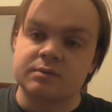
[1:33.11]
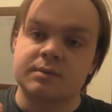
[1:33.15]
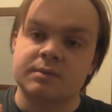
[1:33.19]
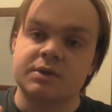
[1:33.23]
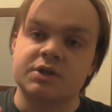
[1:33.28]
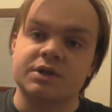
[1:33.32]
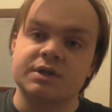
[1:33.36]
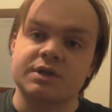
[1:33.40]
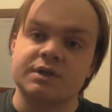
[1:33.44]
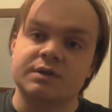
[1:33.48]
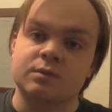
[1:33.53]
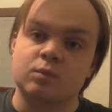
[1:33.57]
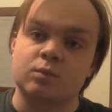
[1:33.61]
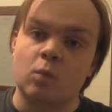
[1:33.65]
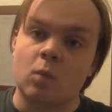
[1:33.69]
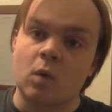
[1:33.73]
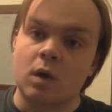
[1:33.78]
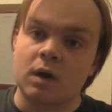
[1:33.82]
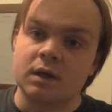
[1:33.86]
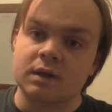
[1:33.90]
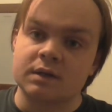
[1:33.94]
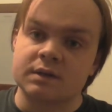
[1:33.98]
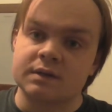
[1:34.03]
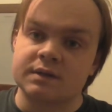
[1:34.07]
which is
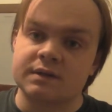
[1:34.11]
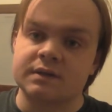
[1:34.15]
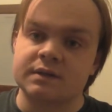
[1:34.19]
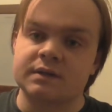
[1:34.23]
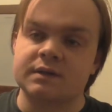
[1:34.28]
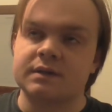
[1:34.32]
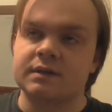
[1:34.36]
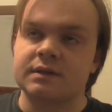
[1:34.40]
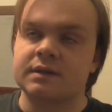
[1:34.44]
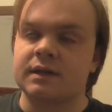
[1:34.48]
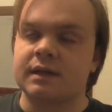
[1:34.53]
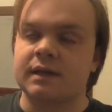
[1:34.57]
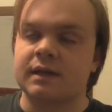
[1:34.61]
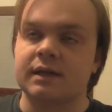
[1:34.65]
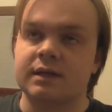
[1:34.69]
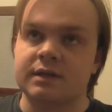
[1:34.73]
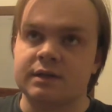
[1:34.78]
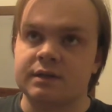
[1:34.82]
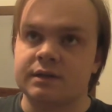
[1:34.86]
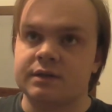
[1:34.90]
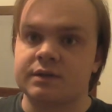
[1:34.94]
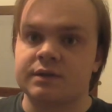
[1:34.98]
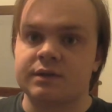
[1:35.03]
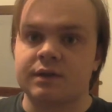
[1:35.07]
one
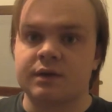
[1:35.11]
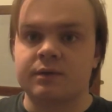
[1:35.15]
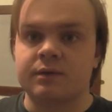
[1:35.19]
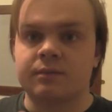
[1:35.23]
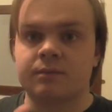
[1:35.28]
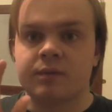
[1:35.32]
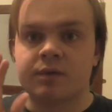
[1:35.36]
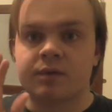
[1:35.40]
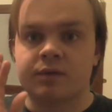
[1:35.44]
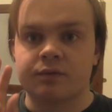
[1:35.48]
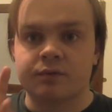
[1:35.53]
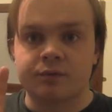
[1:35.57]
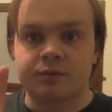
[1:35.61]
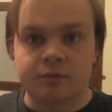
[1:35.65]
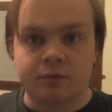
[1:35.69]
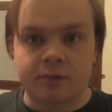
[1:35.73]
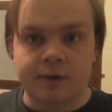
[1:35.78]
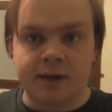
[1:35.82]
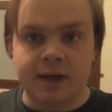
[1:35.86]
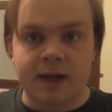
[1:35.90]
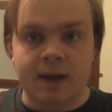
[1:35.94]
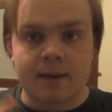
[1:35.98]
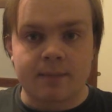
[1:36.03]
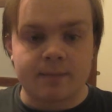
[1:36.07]
season with
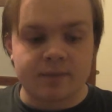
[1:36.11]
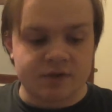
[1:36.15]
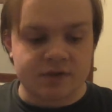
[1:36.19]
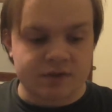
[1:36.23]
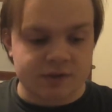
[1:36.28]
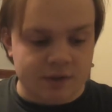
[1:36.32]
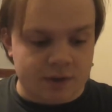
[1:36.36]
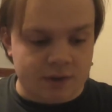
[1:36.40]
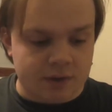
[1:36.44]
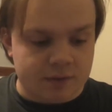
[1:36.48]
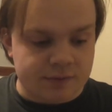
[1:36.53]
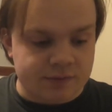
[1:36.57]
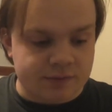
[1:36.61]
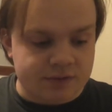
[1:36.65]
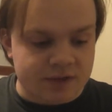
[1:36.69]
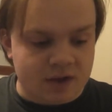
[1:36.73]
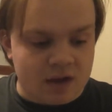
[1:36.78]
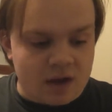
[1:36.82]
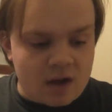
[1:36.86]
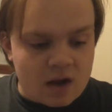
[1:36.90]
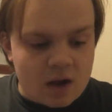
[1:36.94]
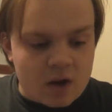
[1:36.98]
three episodes.